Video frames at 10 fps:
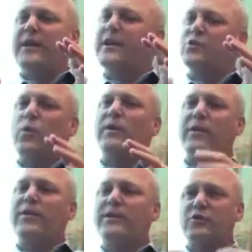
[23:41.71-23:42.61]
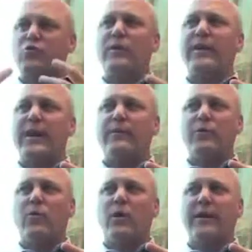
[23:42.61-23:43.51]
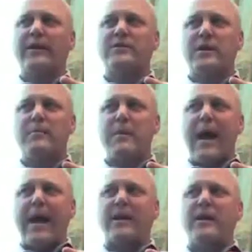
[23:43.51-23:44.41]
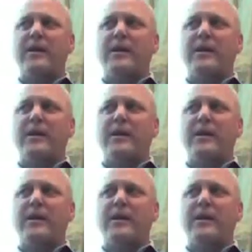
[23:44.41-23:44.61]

It's one of the things that's really helped New Orleans come back